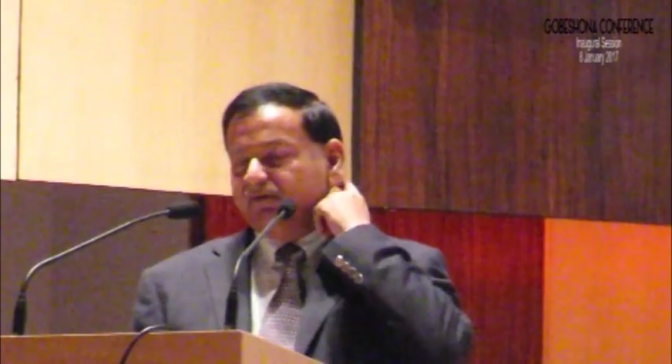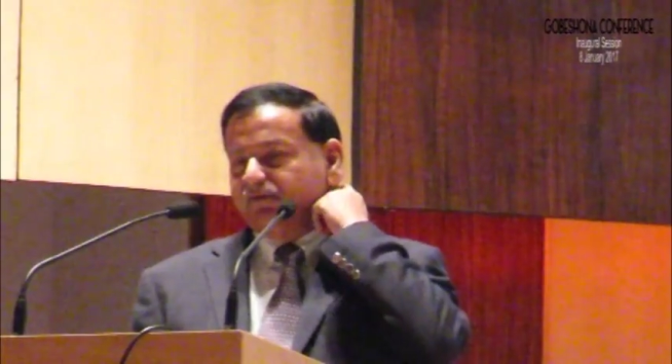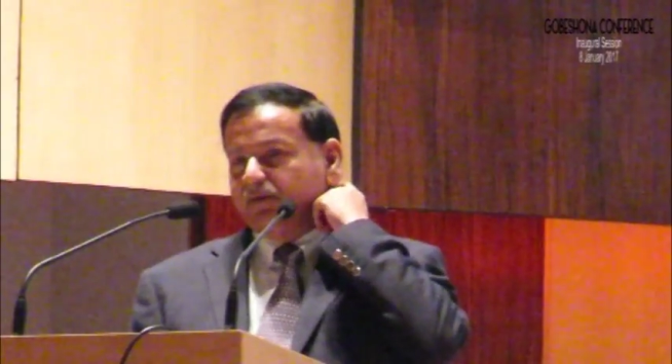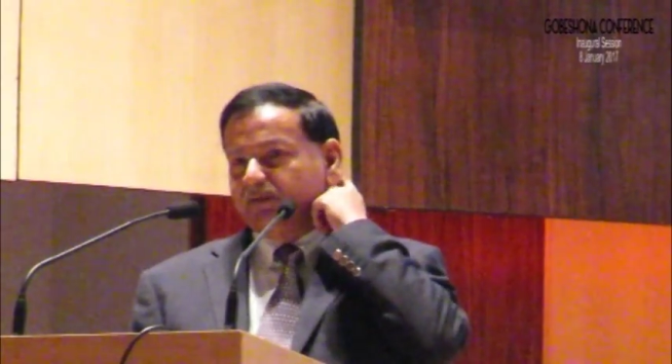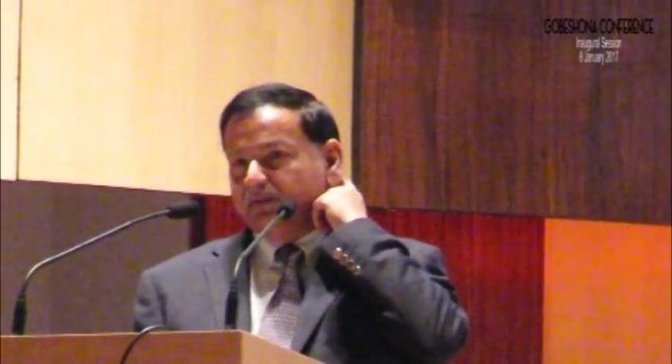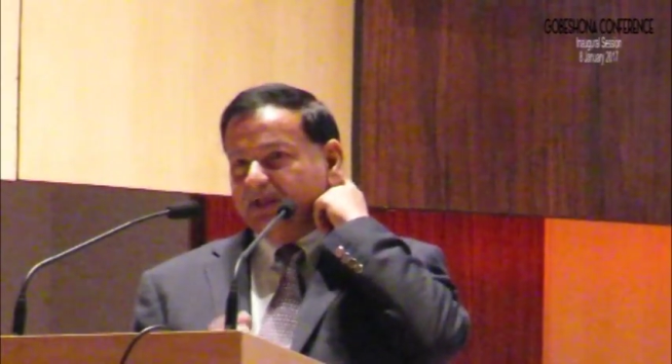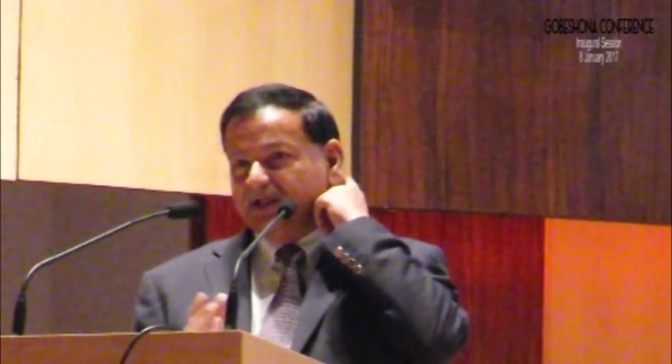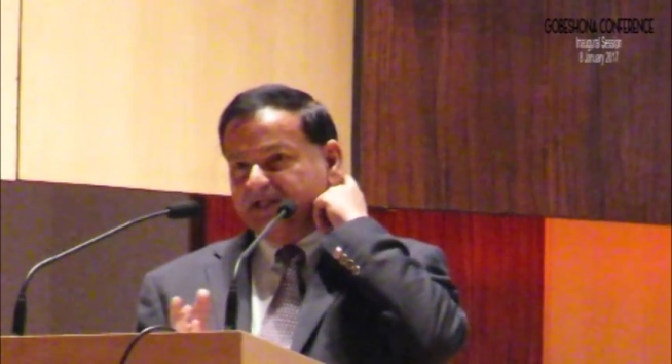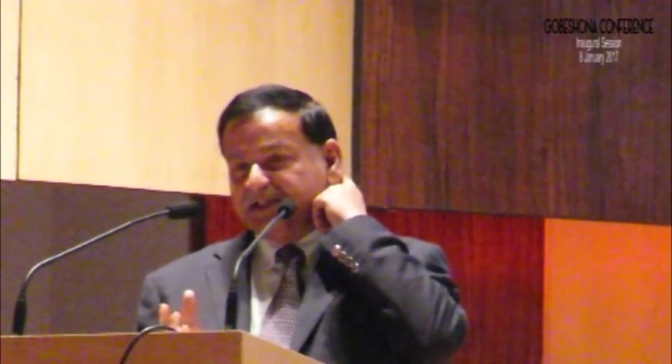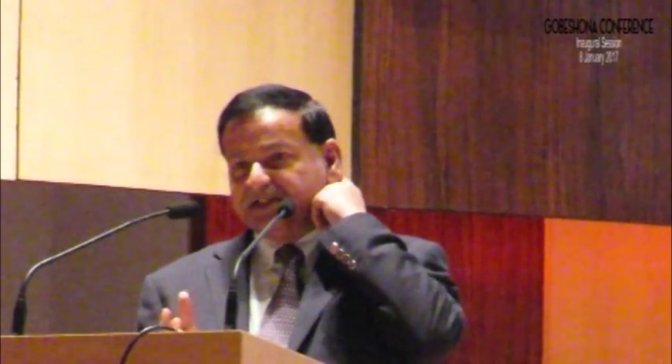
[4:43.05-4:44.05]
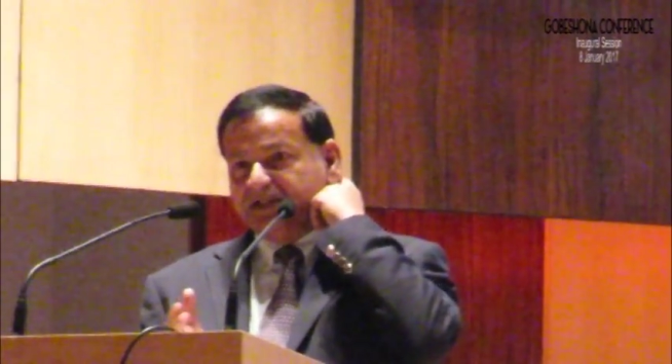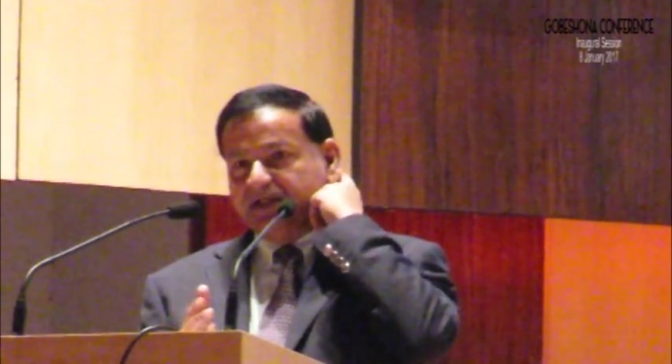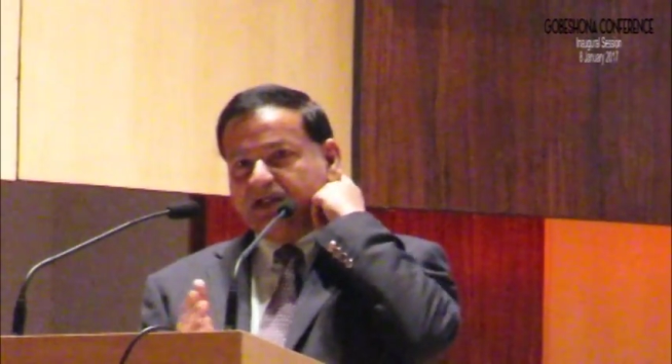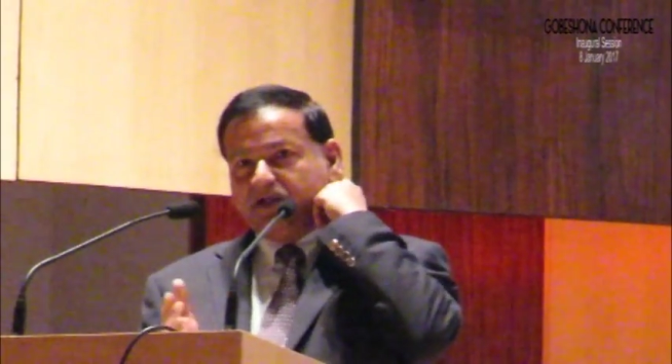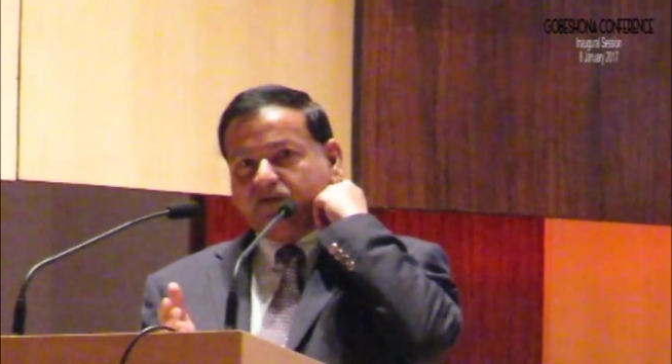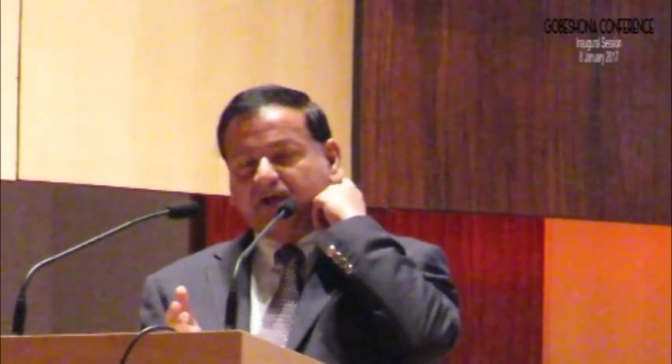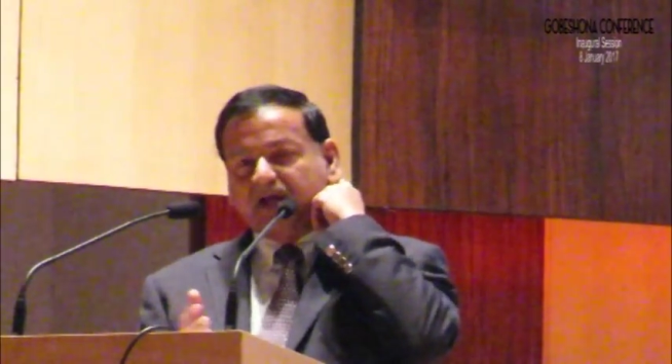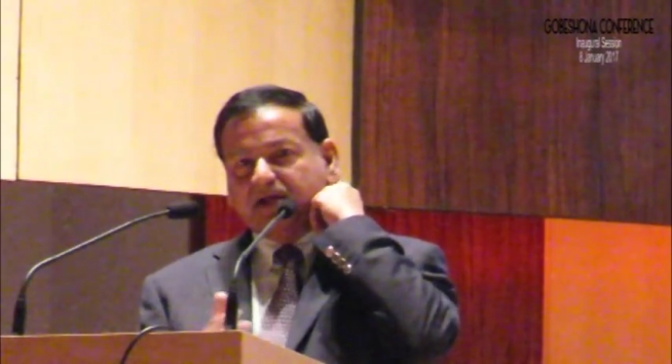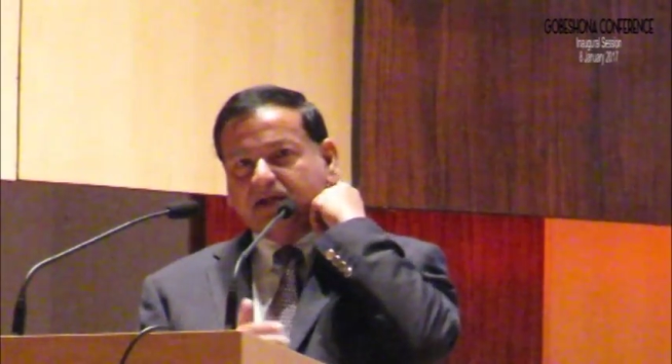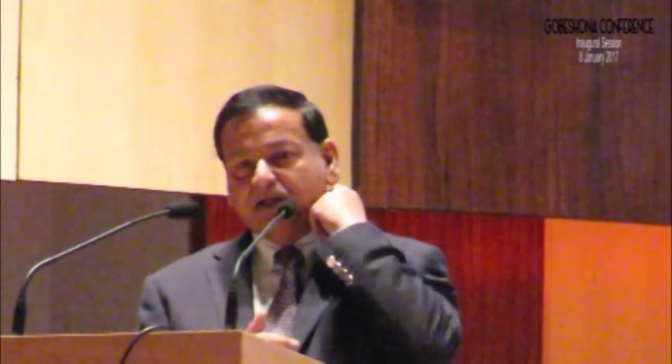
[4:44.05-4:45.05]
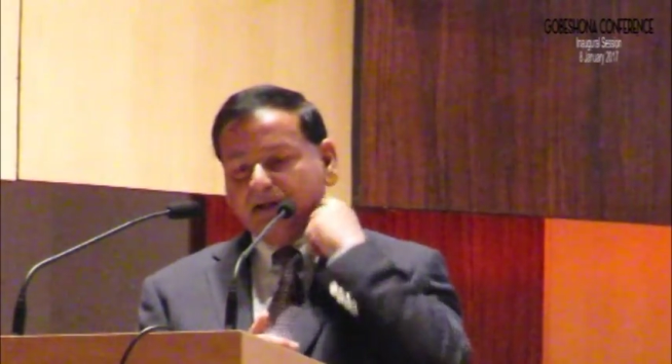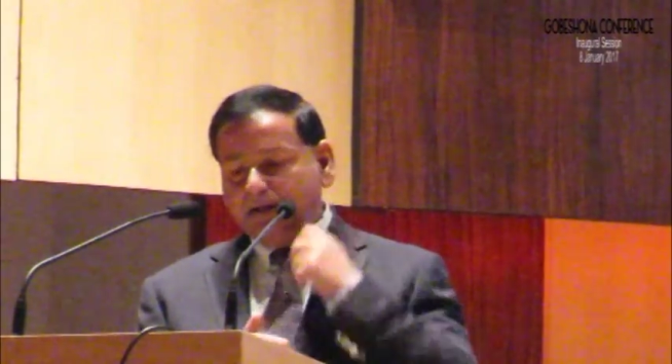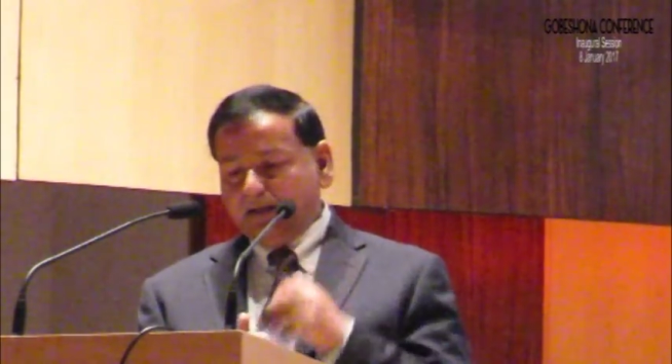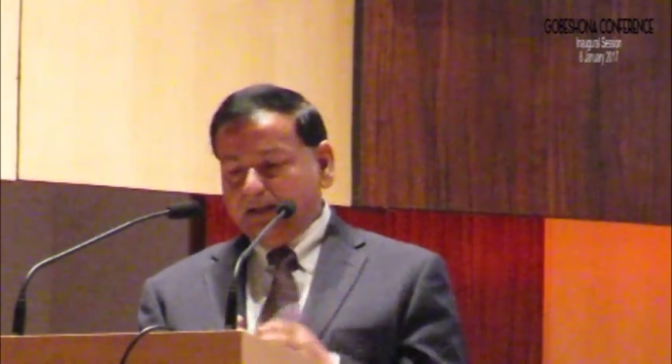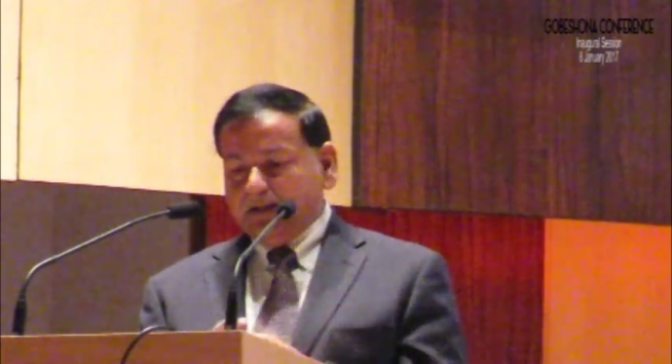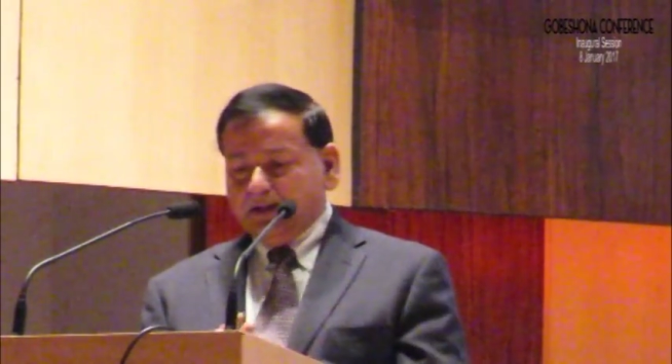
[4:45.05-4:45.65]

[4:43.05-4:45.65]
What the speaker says: from Tanzania, Uganda,